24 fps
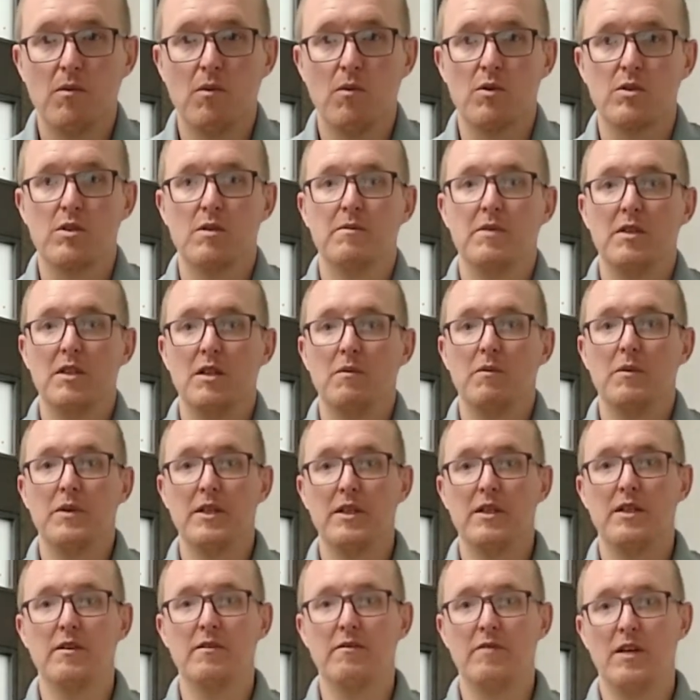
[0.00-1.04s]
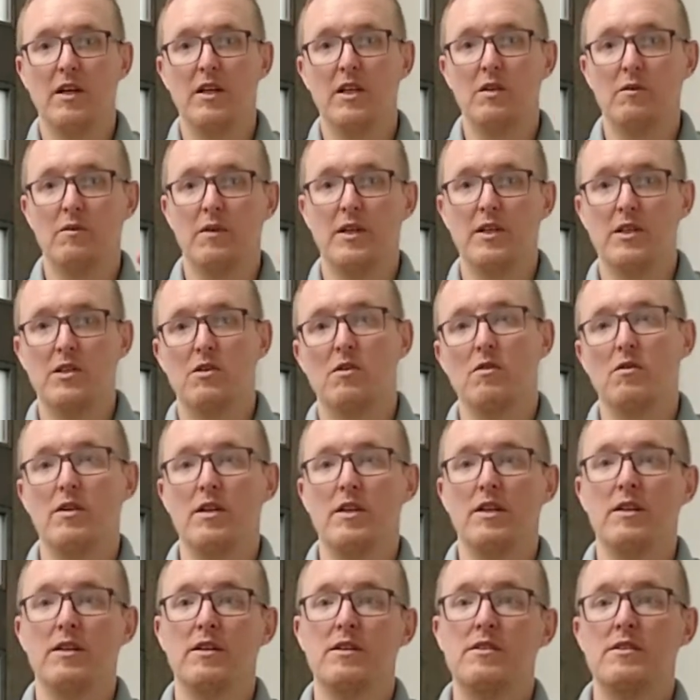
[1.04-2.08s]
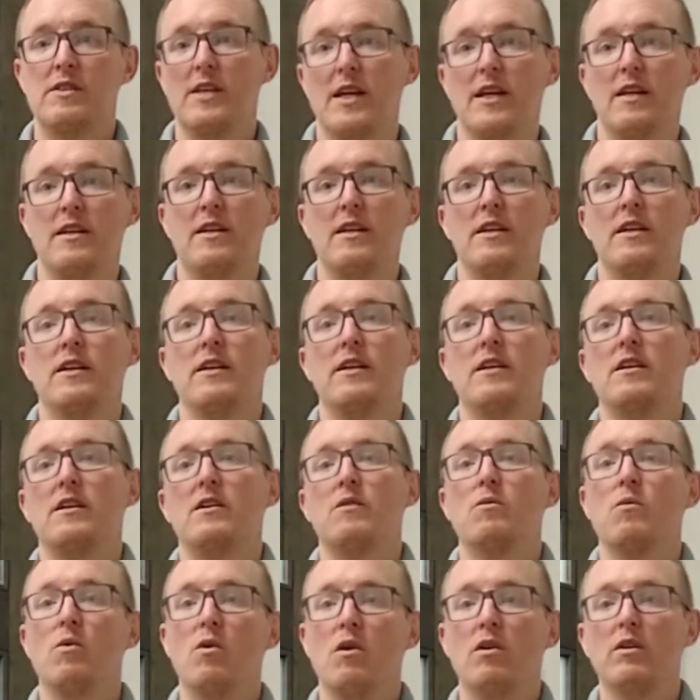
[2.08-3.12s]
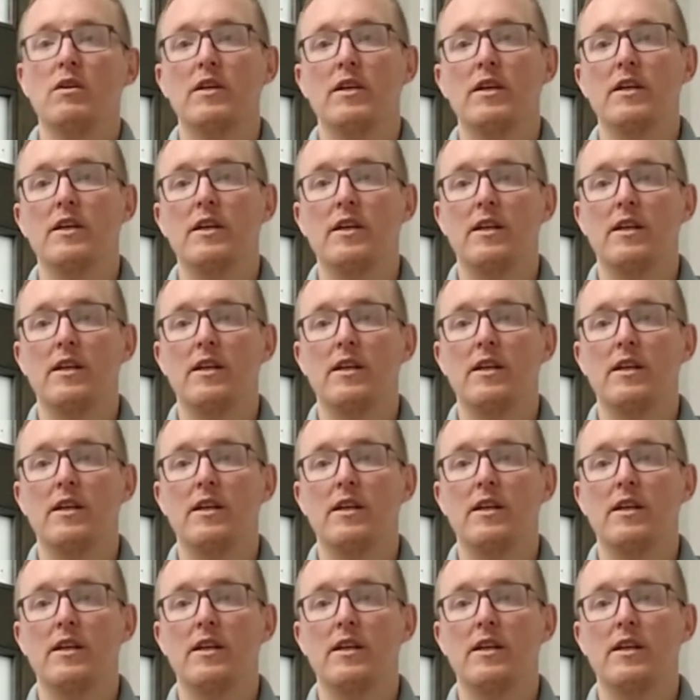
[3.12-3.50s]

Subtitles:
or something that we evaluate during standing and walking,